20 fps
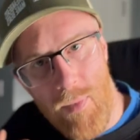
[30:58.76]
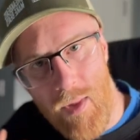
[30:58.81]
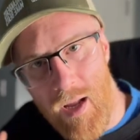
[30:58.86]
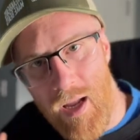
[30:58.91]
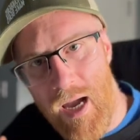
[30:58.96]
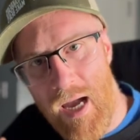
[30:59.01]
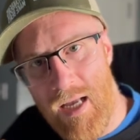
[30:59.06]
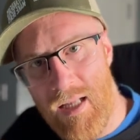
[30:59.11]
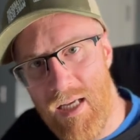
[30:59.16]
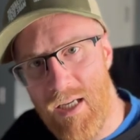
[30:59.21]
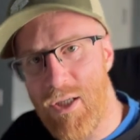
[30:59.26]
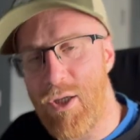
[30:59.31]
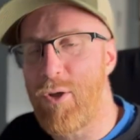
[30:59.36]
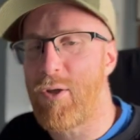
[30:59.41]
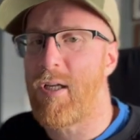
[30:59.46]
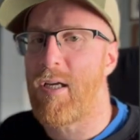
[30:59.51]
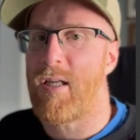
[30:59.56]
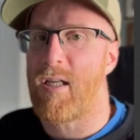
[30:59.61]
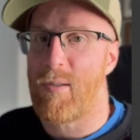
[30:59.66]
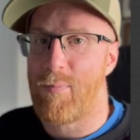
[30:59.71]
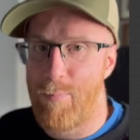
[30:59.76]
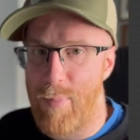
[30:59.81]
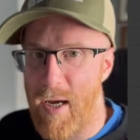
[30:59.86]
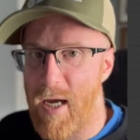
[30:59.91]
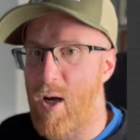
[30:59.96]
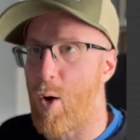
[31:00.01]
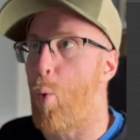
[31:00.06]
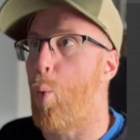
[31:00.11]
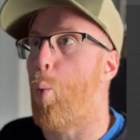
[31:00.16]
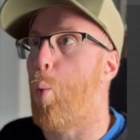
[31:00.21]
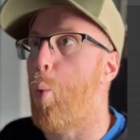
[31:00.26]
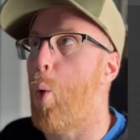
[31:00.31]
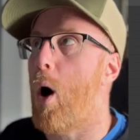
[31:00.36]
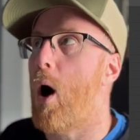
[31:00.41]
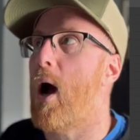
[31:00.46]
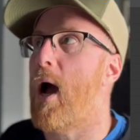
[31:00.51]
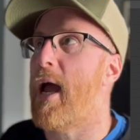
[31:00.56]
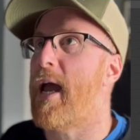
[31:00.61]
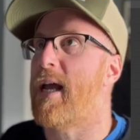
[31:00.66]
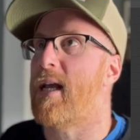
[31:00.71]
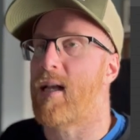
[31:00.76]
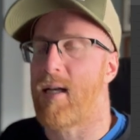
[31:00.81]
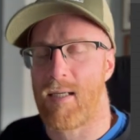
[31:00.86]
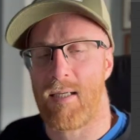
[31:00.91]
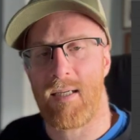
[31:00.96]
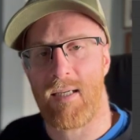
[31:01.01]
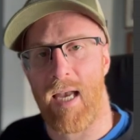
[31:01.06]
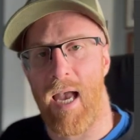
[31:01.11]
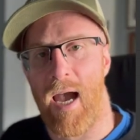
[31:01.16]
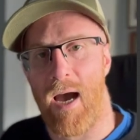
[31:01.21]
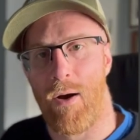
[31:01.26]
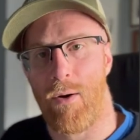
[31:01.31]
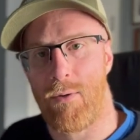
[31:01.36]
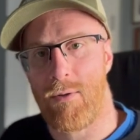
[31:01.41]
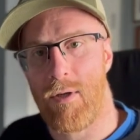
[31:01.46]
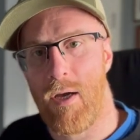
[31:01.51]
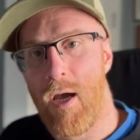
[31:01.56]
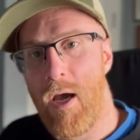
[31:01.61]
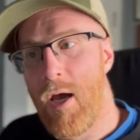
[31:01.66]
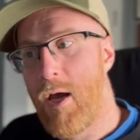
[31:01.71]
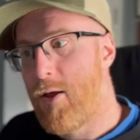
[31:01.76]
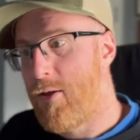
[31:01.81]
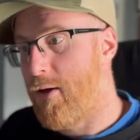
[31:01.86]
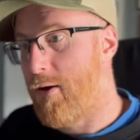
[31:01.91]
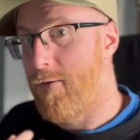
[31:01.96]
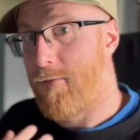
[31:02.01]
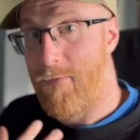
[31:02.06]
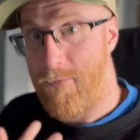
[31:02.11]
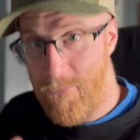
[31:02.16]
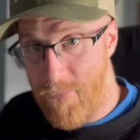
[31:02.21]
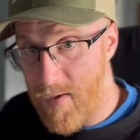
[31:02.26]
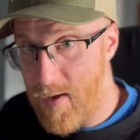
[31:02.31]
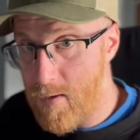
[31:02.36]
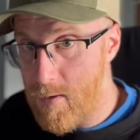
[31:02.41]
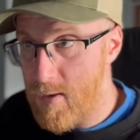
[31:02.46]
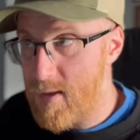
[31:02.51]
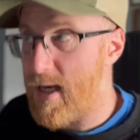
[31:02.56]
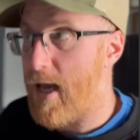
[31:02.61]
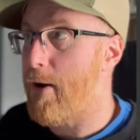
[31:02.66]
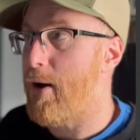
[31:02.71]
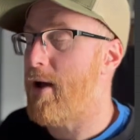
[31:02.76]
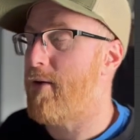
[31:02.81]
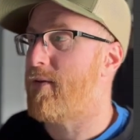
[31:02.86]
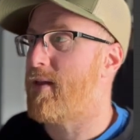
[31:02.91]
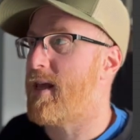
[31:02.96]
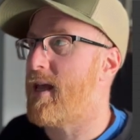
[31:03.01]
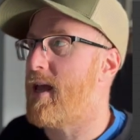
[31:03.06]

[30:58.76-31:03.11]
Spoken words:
And it's usually this big, wide sound that fills out everything